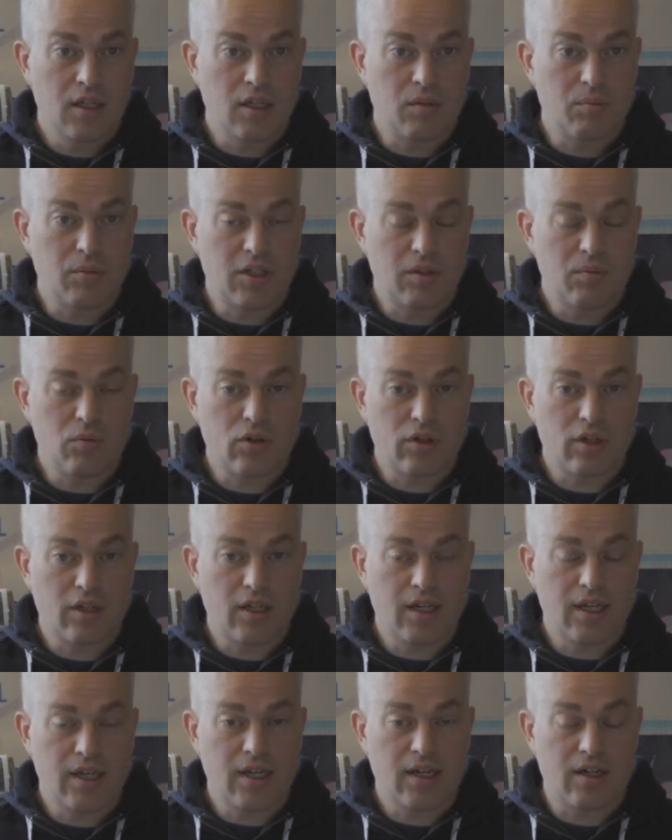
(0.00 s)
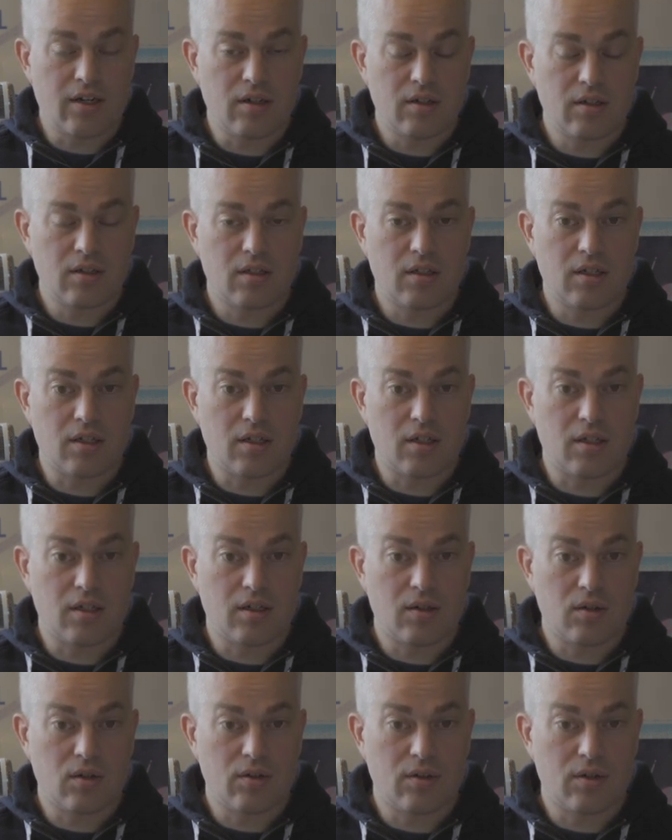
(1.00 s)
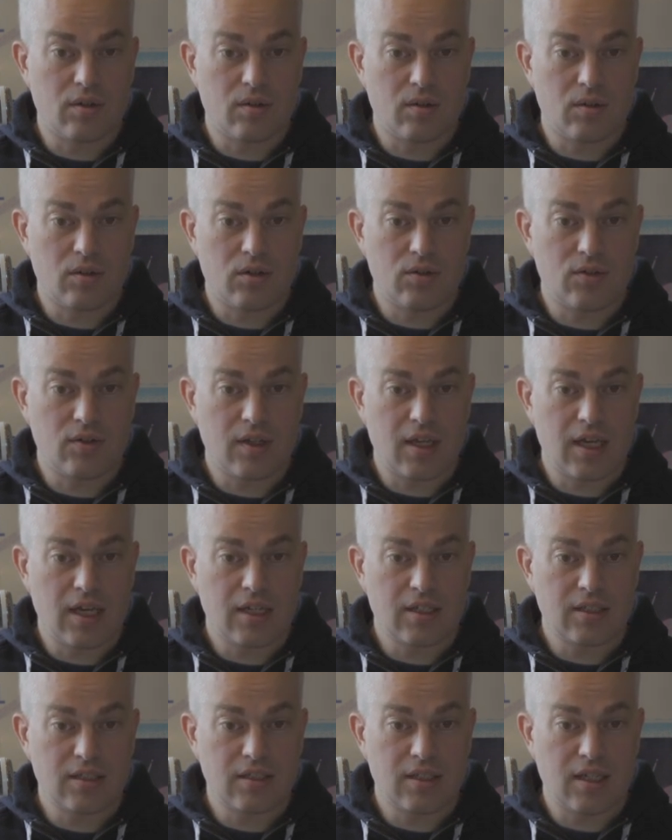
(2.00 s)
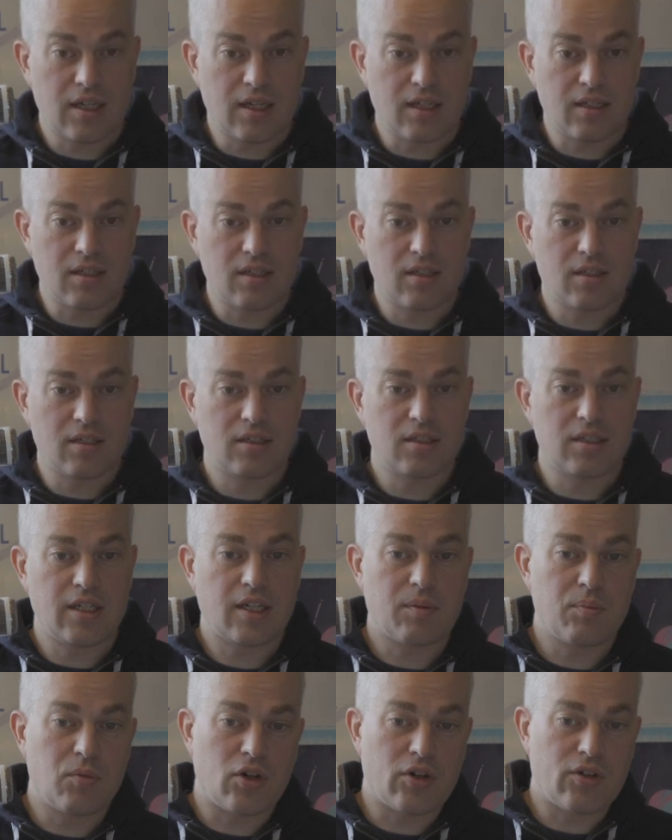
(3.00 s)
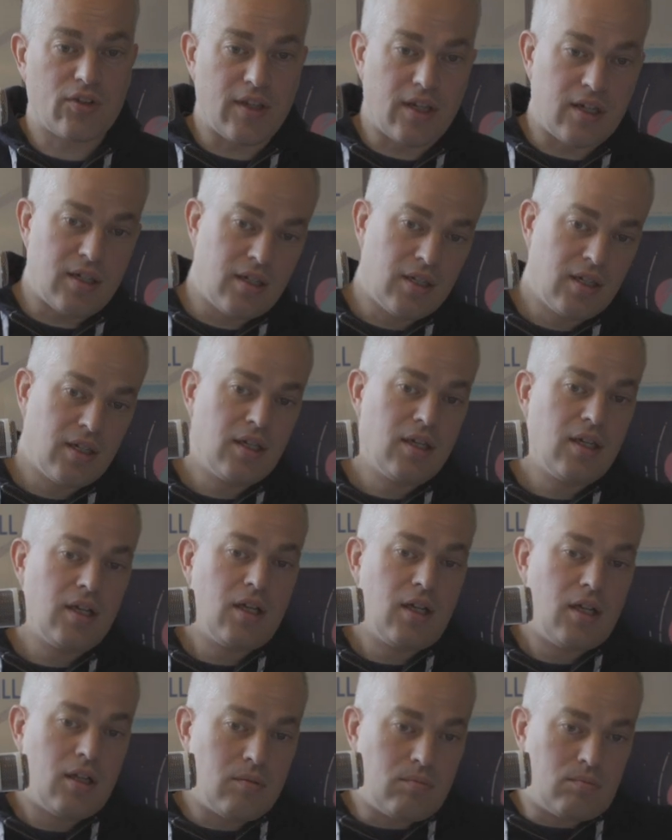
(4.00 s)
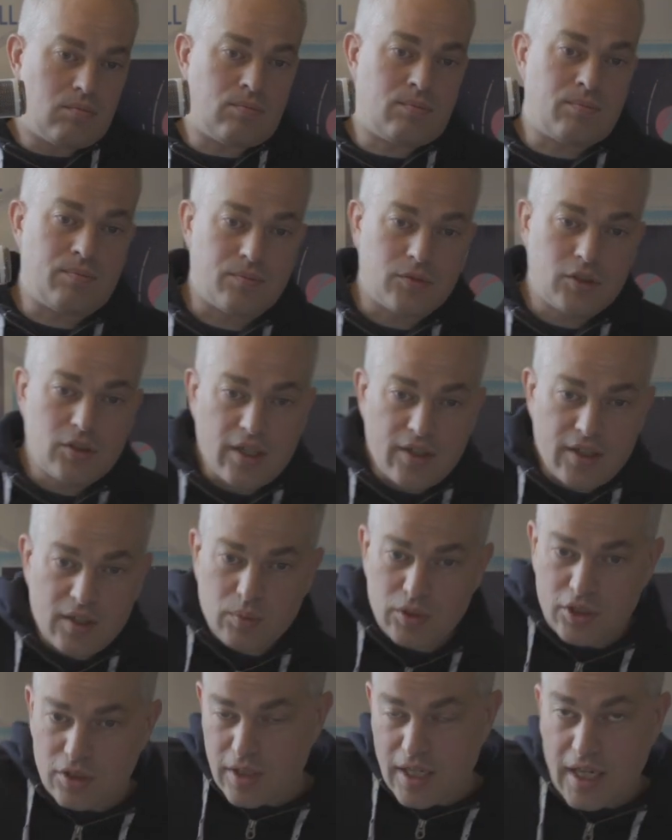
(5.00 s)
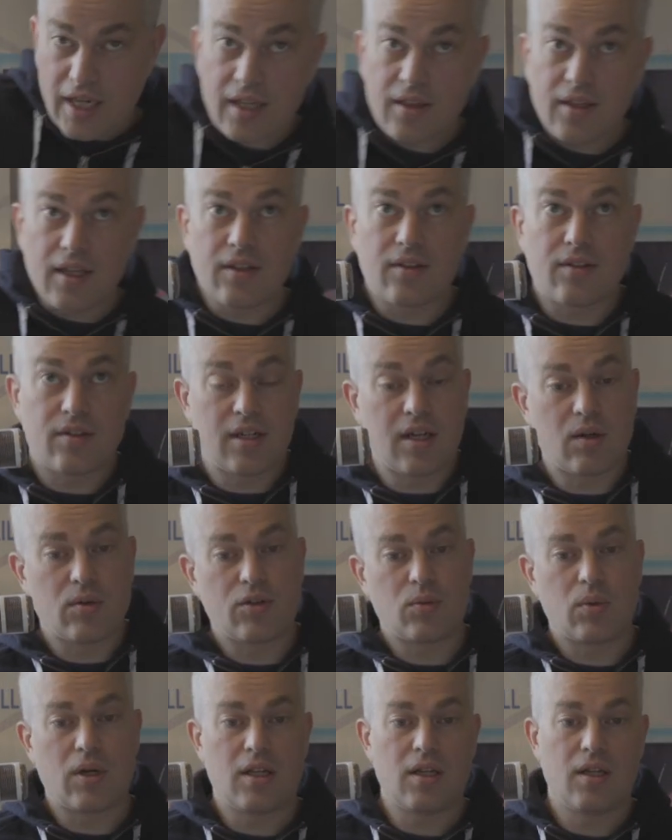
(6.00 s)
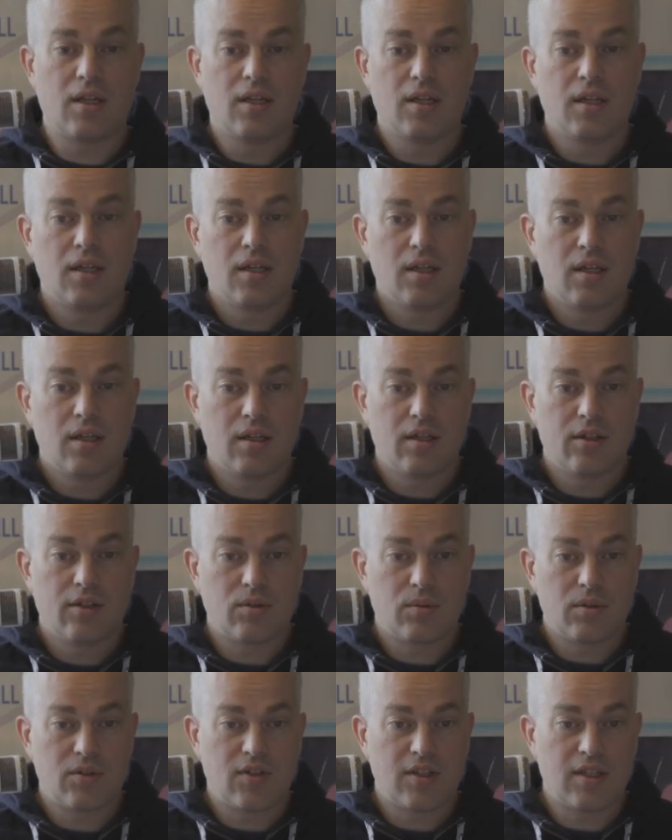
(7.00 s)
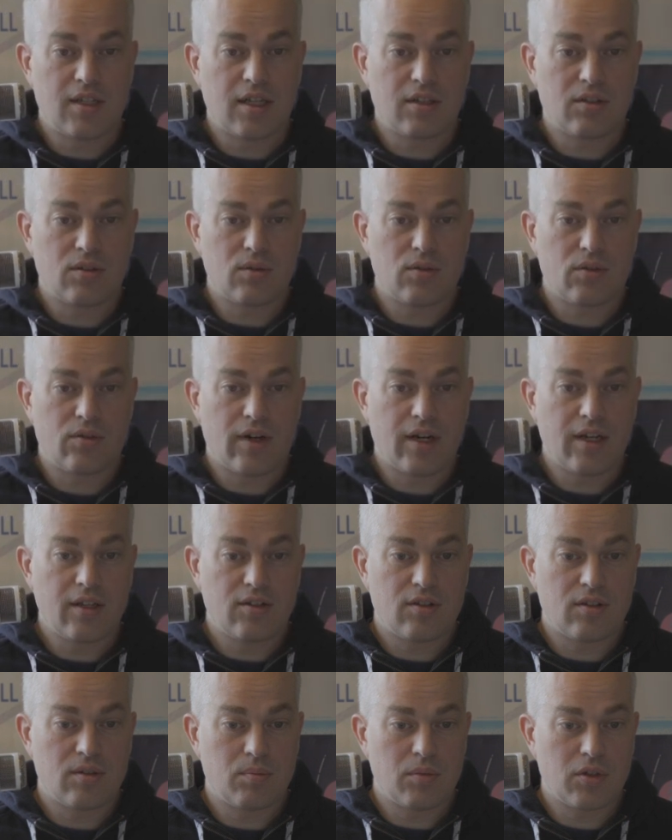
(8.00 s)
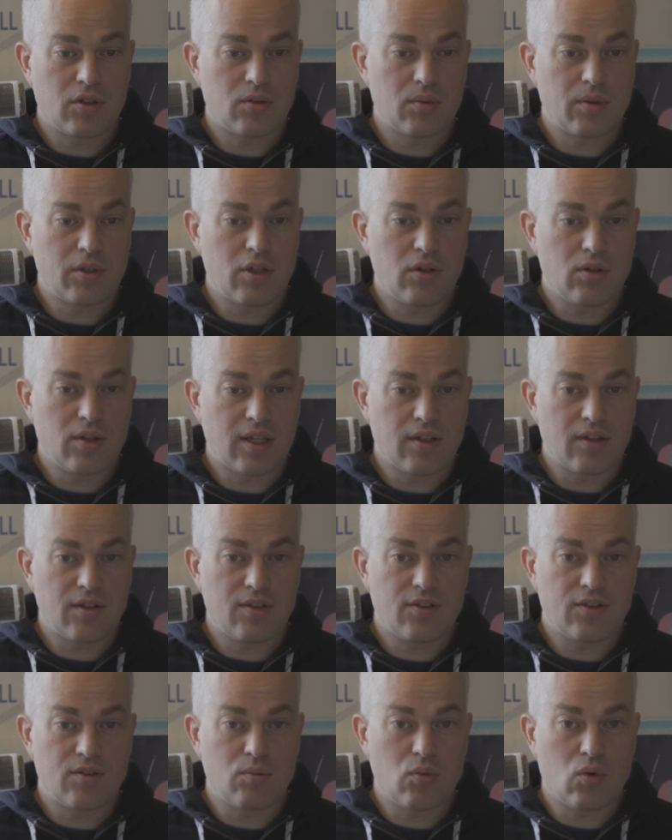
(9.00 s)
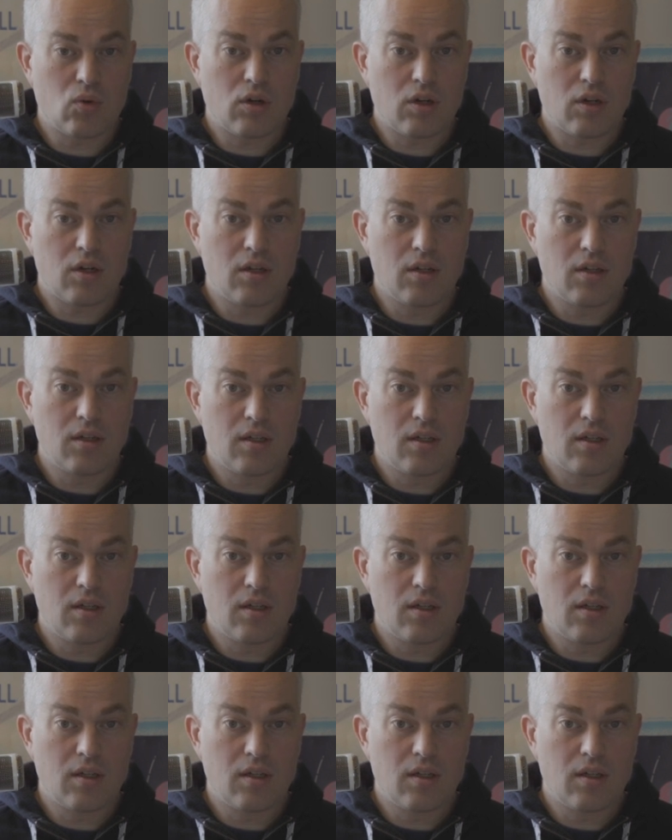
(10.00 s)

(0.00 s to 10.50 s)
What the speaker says: bit more clear on using X and check marks here. So I think we should add that now as well. So we see that to the right, because when you look at these small